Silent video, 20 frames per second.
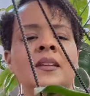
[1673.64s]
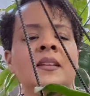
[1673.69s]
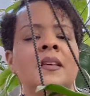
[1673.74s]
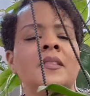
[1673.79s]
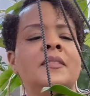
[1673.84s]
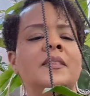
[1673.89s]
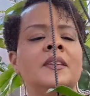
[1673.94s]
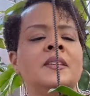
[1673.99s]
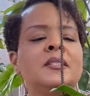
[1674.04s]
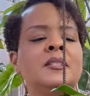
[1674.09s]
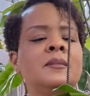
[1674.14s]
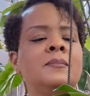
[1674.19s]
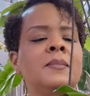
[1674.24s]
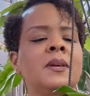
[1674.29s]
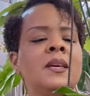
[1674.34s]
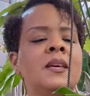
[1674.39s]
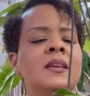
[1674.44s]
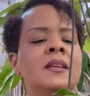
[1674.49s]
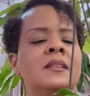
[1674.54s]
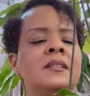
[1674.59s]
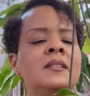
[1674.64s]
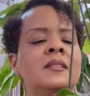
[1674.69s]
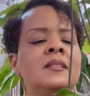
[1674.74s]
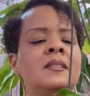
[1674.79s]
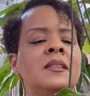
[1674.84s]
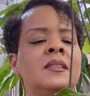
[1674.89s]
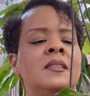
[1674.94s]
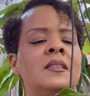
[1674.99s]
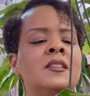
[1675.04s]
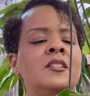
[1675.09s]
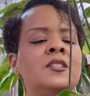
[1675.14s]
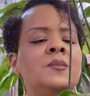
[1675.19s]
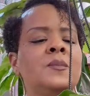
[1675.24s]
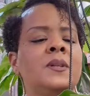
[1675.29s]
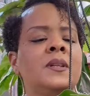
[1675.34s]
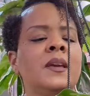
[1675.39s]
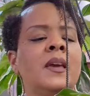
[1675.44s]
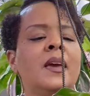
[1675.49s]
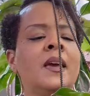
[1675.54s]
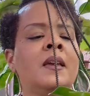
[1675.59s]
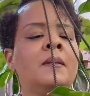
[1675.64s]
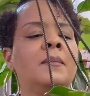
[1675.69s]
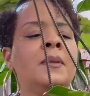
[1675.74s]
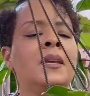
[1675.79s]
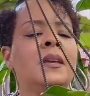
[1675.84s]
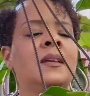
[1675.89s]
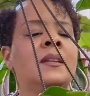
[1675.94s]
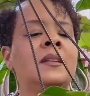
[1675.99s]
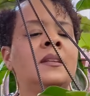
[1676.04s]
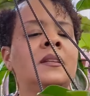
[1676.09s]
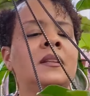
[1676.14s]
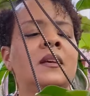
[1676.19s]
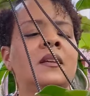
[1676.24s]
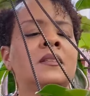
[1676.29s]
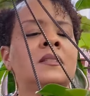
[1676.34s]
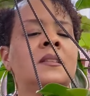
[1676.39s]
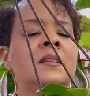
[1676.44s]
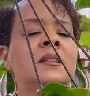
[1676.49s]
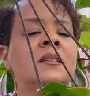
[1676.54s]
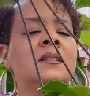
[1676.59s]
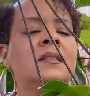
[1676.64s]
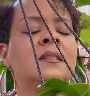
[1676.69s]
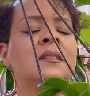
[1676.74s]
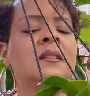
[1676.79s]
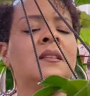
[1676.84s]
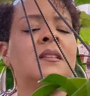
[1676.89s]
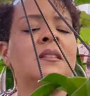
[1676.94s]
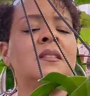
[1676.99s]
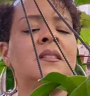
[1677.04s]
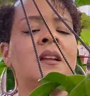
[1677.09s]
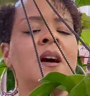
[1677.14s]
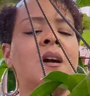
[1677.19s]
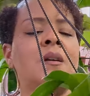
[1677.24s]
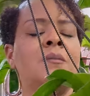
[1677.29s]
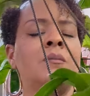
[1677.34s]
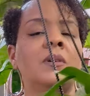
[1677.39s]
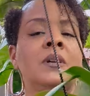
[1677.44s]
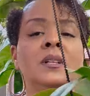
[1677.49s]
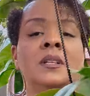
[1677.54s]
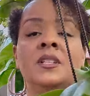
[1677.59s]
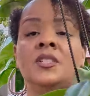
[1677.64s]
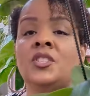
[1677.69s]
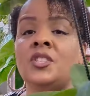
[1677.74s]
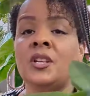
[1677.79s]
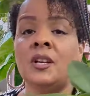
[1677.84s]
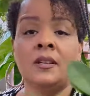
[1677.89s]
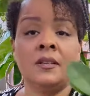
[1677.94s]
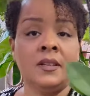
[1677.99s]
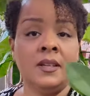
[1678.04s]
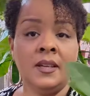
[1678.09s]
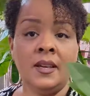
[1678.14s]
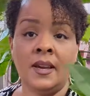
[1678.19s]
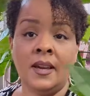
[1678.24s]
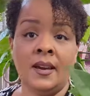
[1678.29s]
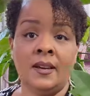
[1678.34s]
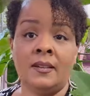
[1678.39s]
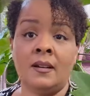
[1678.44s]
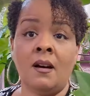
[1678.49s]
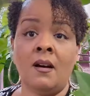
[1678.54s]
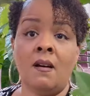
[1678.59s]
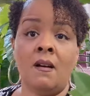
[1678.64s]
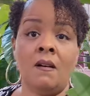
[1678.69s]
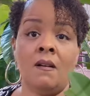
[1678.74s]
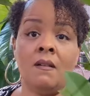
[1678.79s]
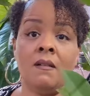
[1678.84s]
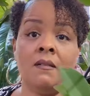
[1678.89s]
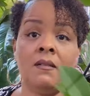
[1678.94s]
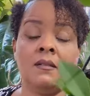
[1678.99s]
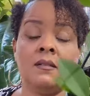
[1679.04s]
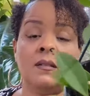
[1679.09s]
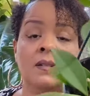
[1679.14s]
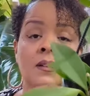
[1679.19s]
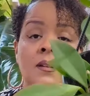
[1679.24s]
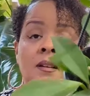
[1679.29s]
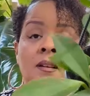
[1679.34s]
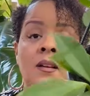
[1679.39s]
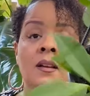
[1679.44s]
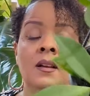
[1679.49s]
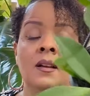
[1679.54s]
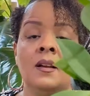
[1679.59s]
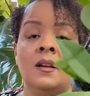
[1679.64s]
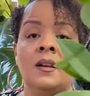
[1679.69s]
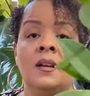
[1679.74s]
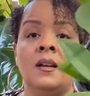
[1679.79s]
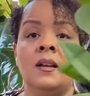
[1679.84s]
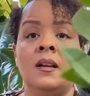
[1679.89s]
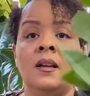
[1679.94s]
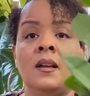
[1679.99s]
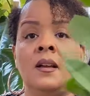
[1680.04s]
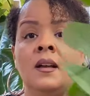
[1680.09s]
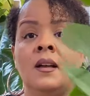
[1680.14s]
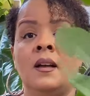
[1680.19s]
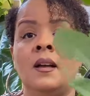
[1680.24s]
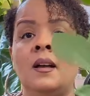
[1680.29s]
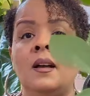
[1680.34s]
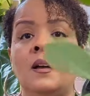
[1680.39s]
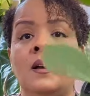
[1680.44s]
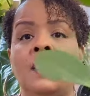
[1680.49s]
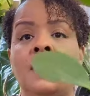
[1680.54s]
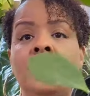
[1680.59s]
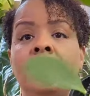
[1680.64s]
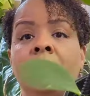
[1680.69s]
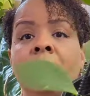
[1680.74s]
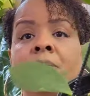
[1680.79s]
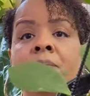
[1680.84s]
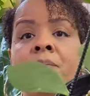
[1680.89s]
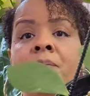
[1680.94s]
Now this mix that this one came in, it's not really chunky at all. But